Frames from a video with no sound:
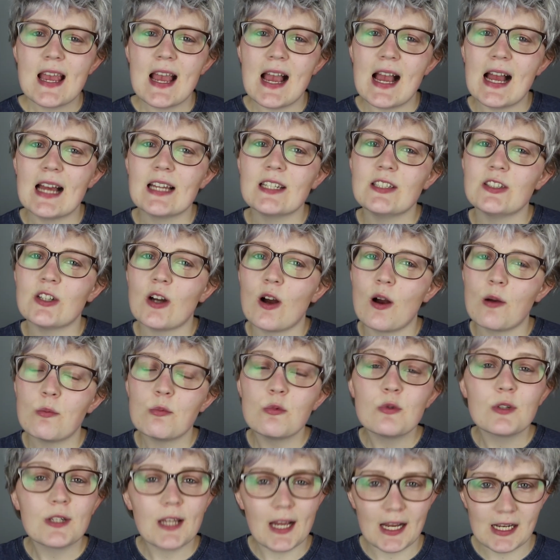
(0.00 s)
and I
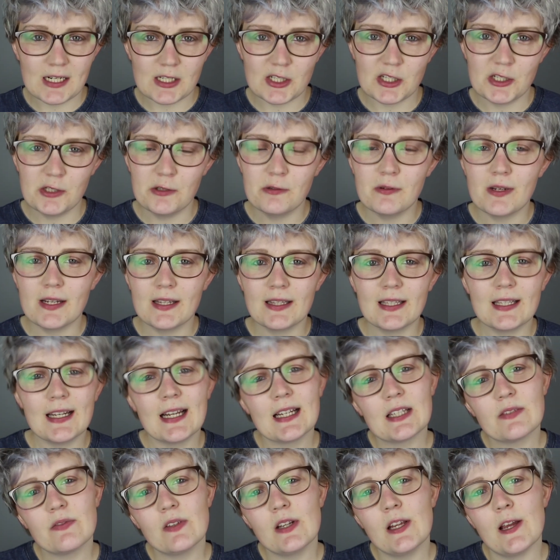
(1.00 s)
will catch you in the
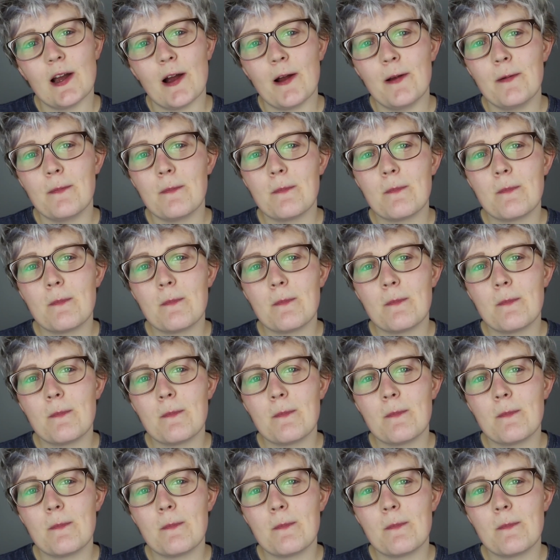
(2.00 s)
next video.